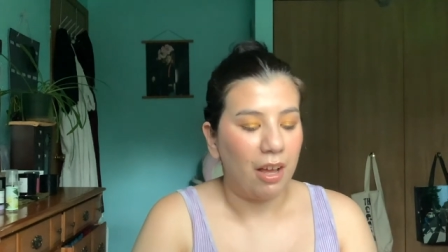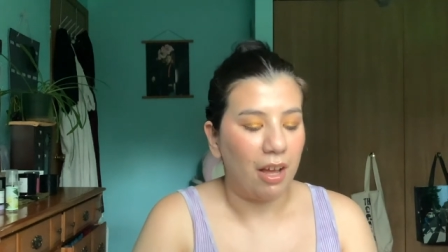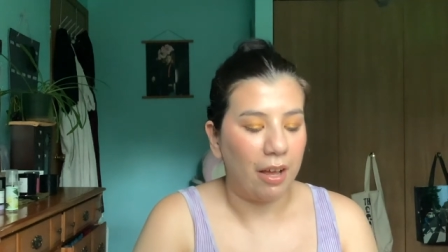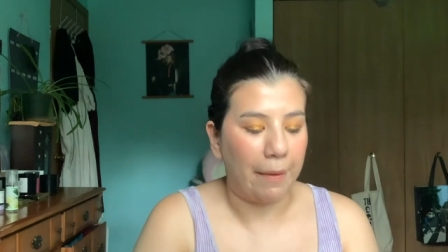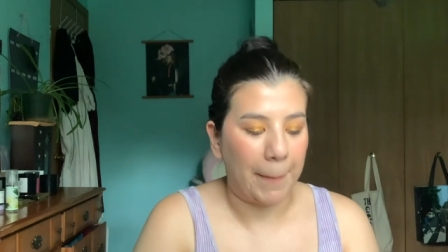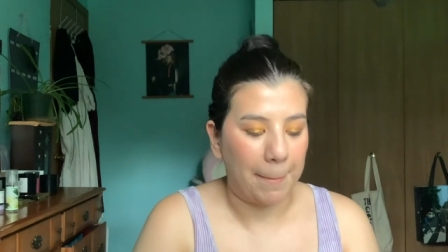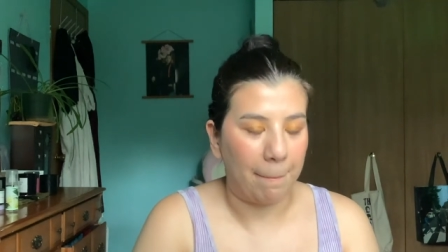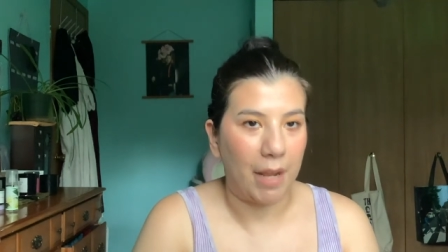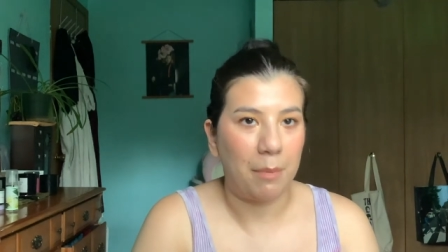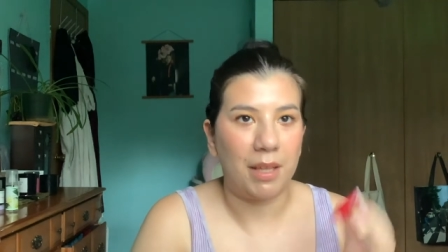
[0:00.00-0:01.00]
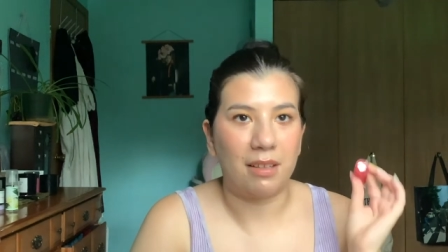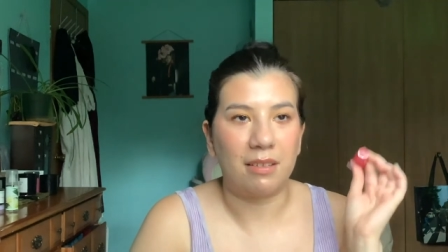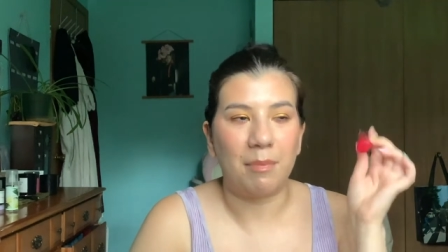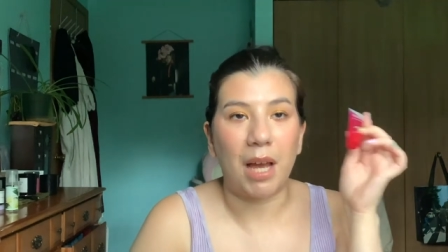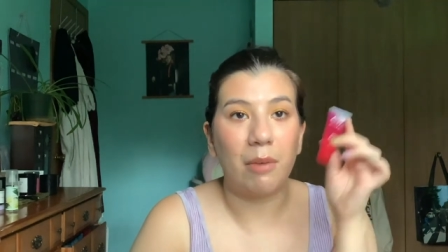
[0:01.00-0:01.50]
Um, and I picked this
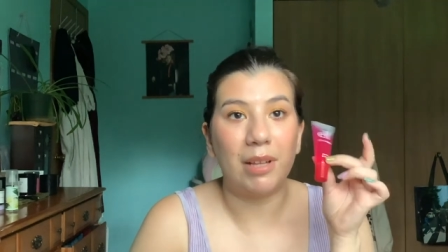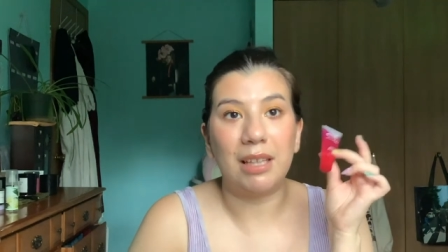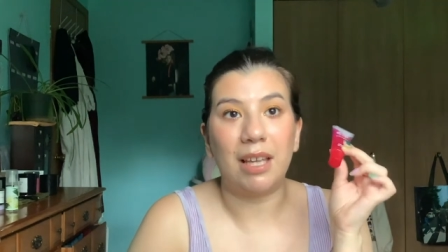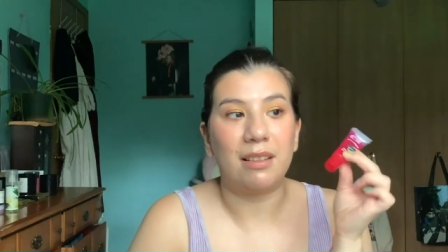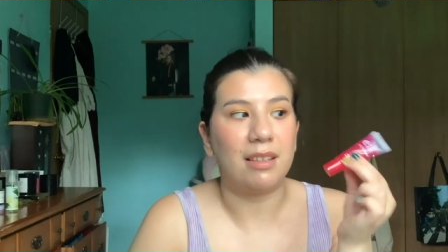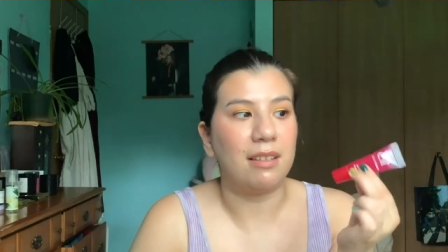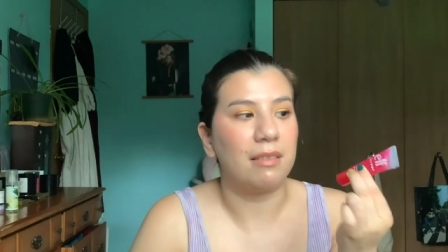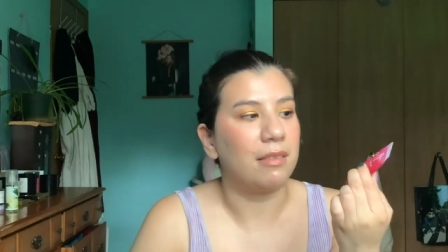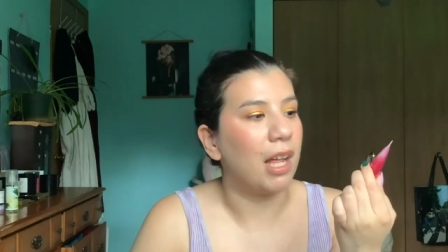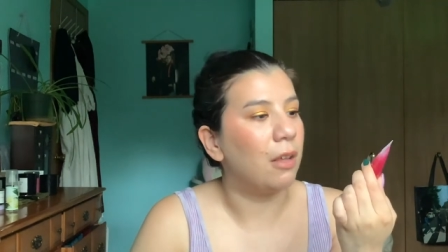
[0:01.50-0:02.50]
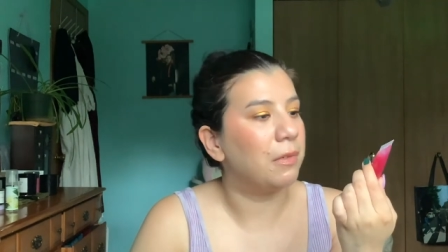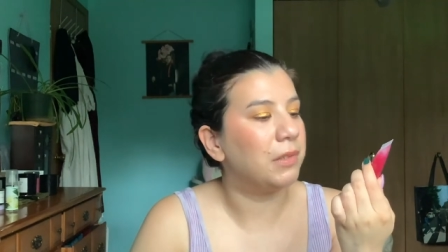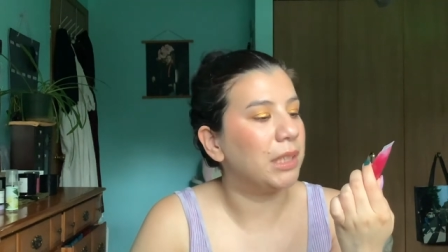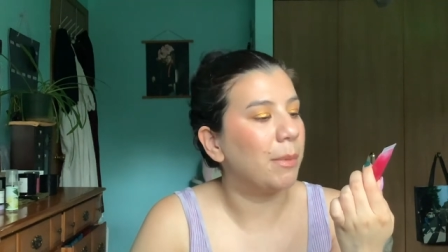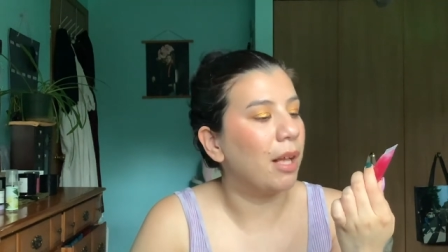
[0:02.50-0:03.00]
up. I really like these E L F
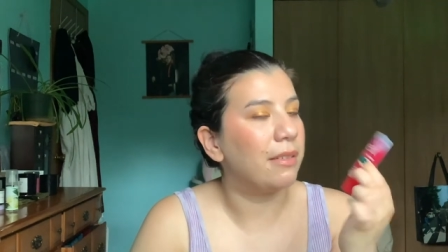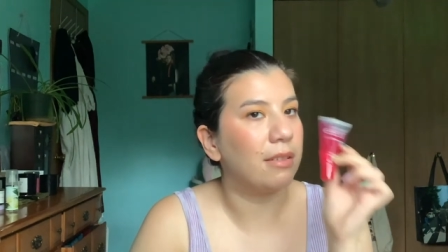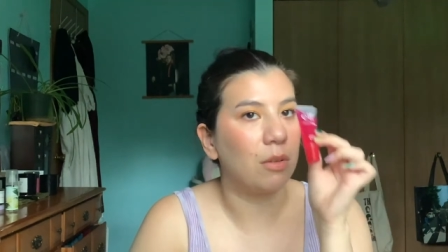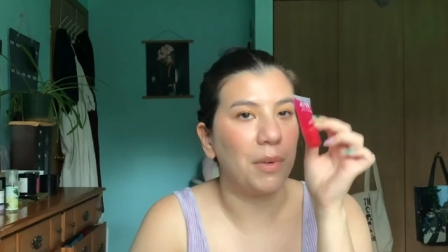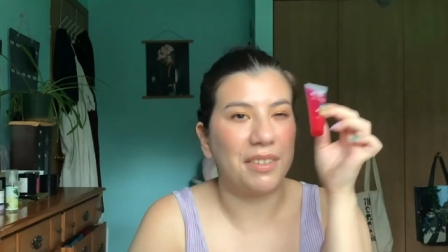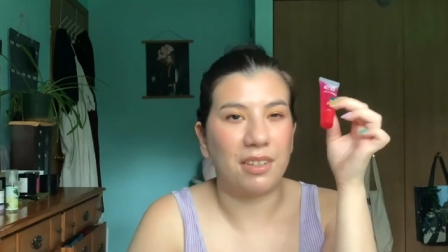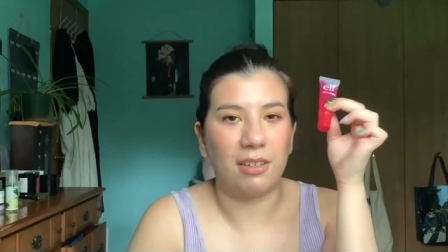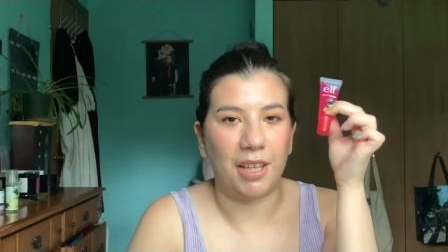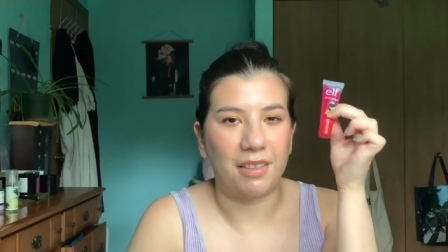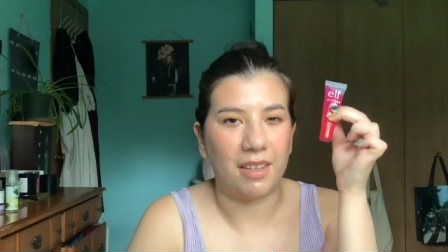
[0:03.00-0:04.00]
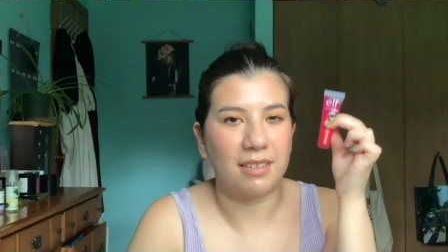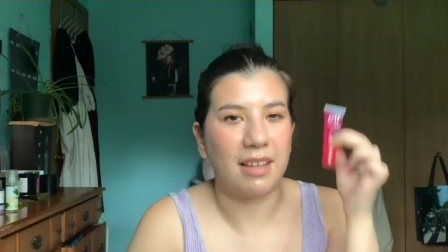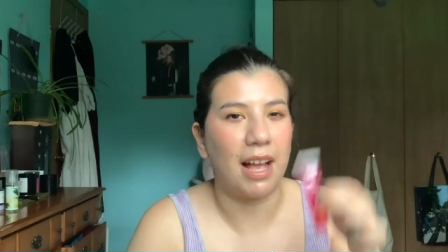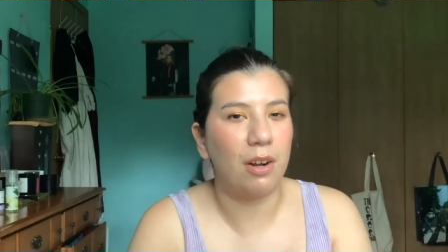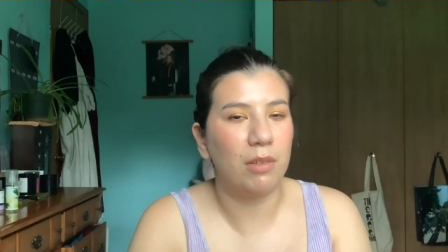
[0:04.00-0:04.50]
lip glosses, the ones that are like this.
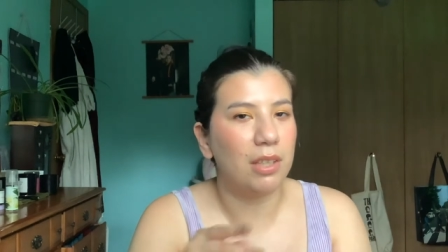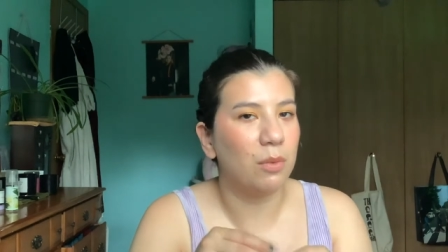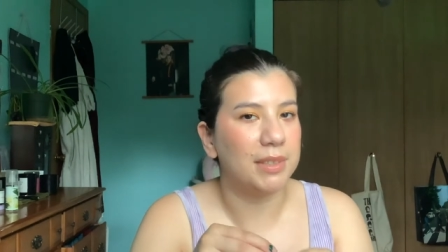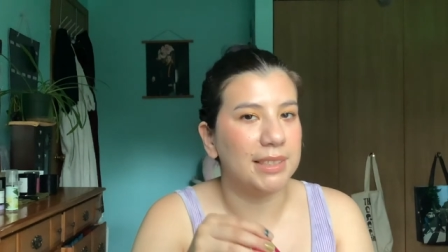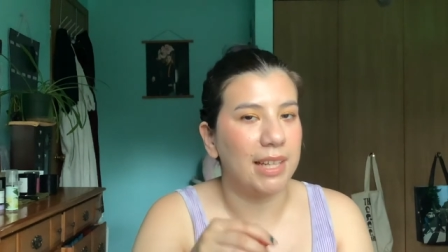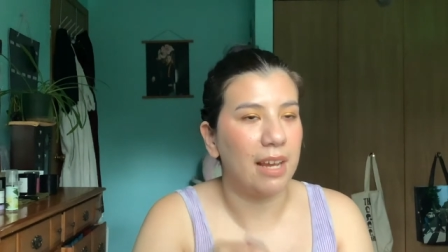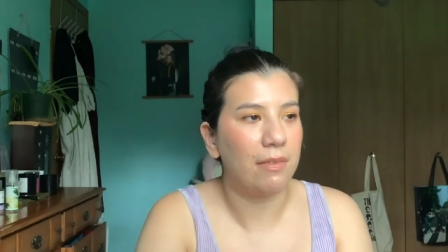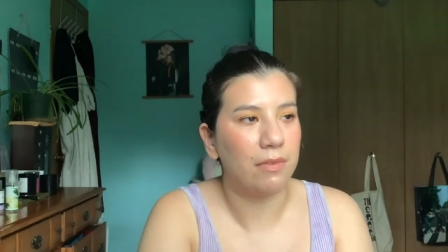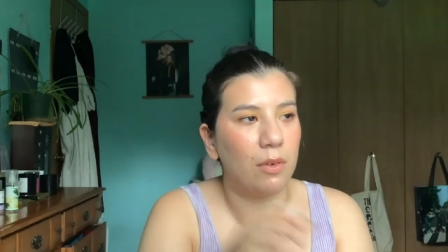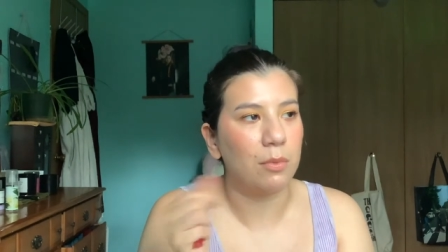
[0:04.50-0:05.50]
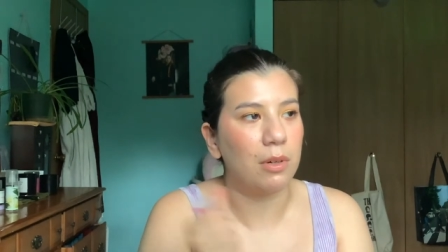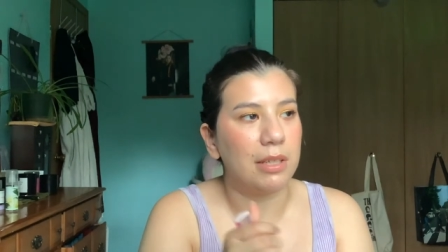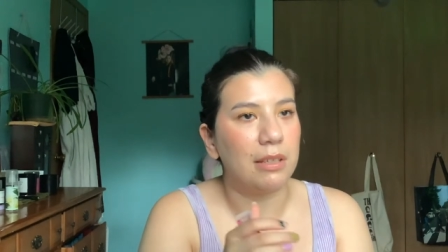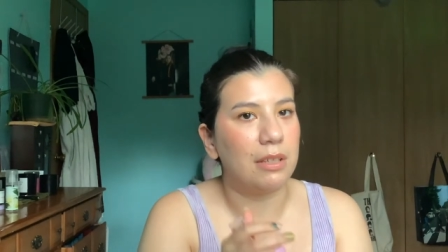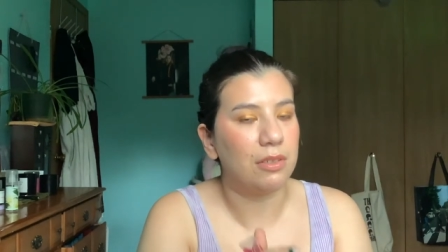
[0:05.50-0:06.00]
I don't like the ones that have the
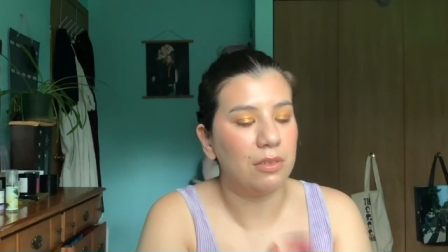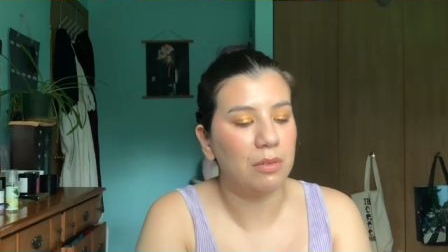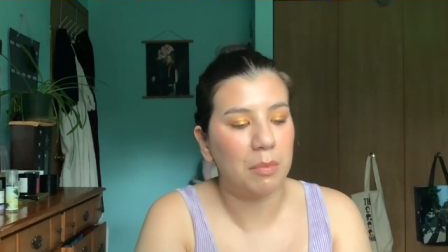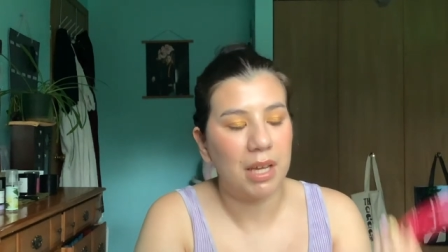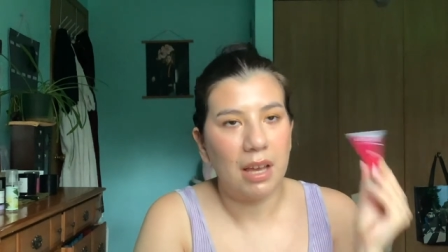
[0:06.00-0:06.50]
wand and the tube.